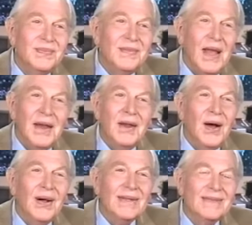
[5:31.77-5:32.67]
not at
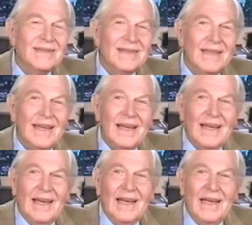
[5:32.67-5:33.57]
all.
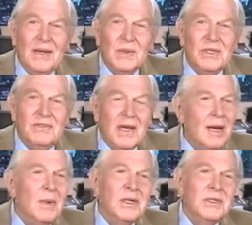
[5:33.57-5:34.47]
He was
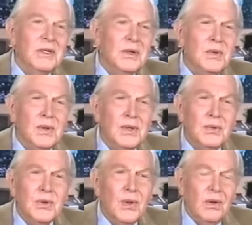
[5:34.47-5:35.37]
very much in
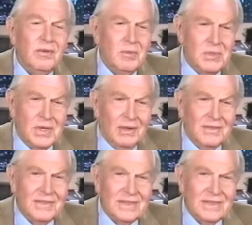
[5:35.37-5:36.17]
control of himself.